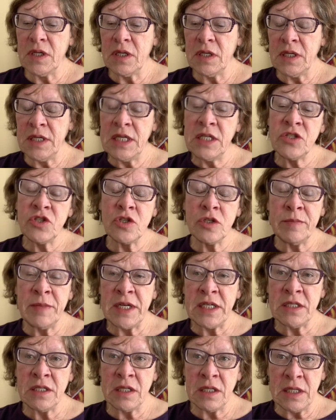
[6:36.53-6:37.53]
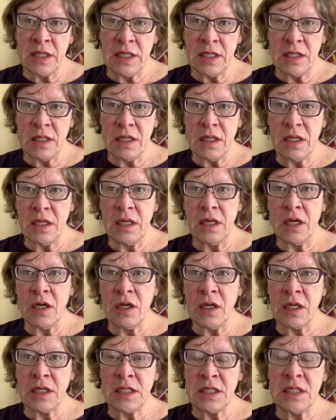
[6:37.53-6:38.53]
instrumental in our
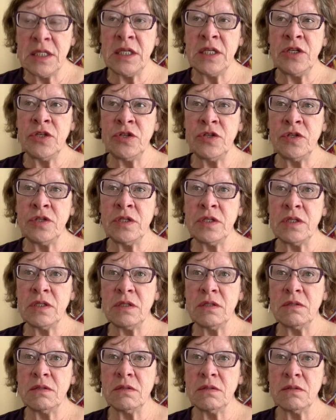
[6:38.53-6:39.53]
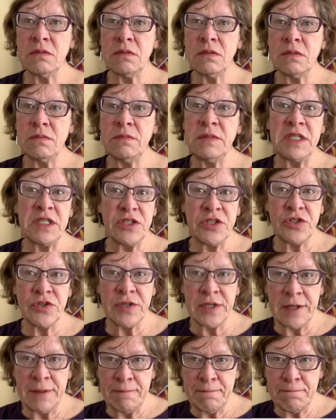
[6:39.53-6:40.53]
continued ministry.